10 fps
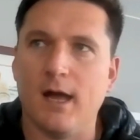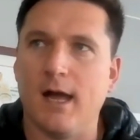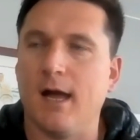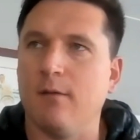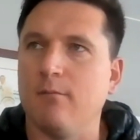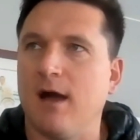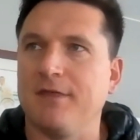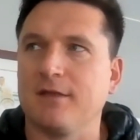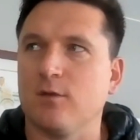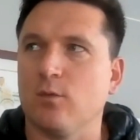I
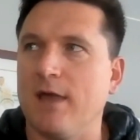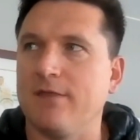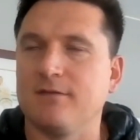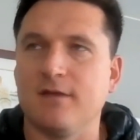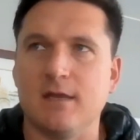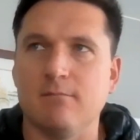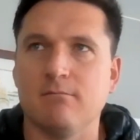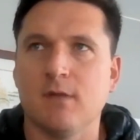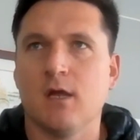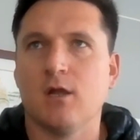think the way the
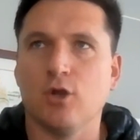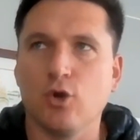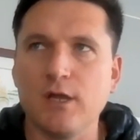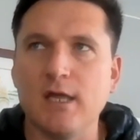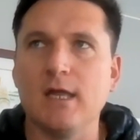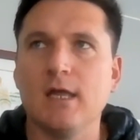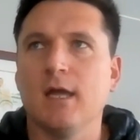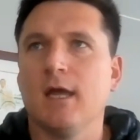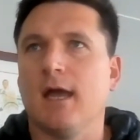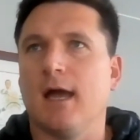team, Lungi,
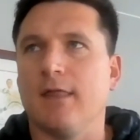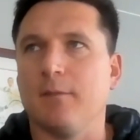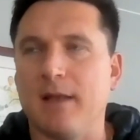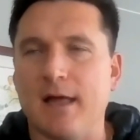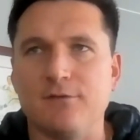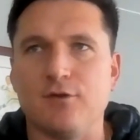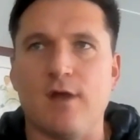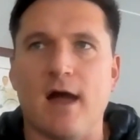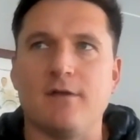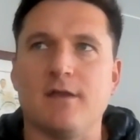the players
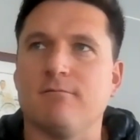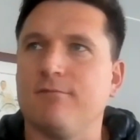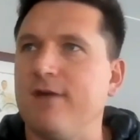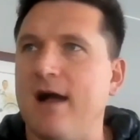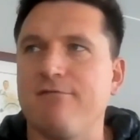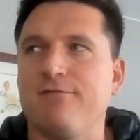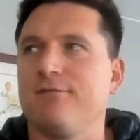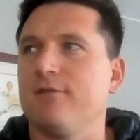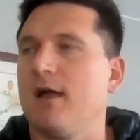around him, Faf,